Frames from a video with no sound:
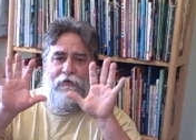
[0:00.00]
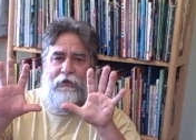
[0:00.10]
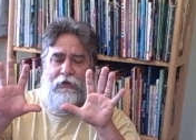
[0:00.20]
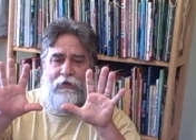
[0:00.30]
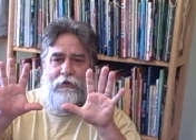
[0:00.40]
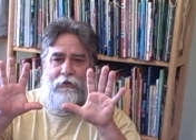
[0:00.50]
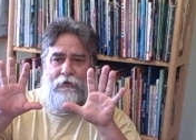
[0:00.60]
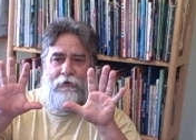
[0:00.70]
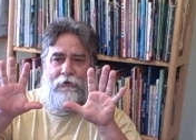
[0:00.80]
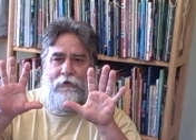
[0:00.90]
10,
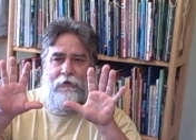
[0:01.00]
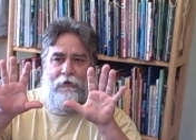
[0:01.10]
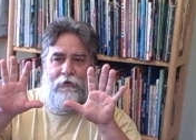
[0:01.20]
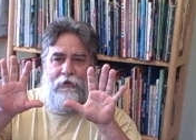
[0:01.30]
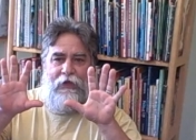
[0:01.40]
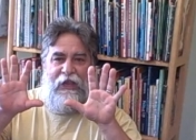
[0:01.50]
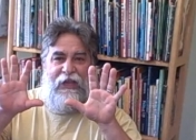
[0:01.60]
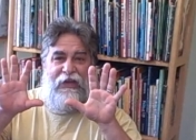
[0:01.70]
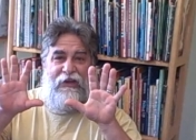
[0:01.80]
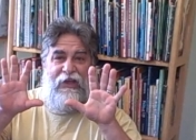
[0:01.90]

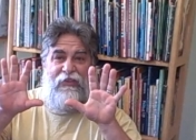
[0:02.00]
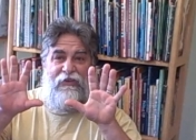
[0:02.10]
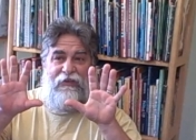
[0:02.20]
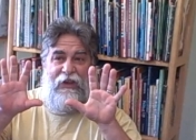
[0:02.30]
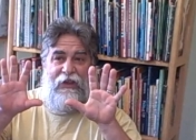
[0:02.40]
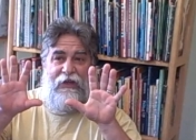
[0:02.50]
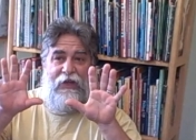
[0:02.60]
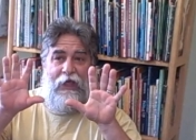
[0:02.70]
and another 10,